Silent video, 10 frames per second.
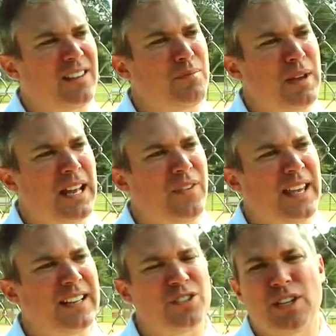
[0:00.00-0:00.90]
I thought, man, if I
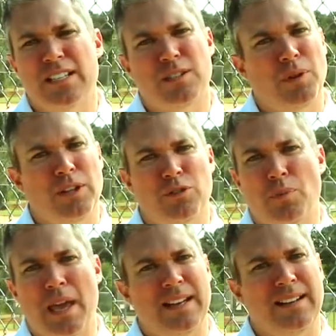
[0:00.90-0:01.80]
get a chance to play through
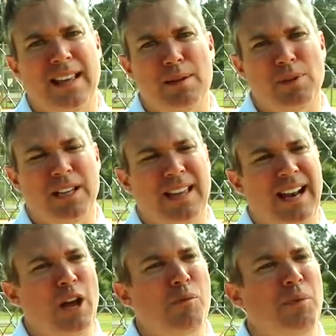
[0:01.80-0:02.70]
pain in a game like
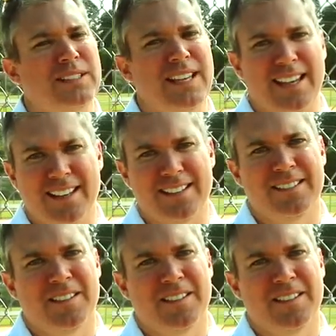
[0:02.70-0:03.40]
that, I hope I take it.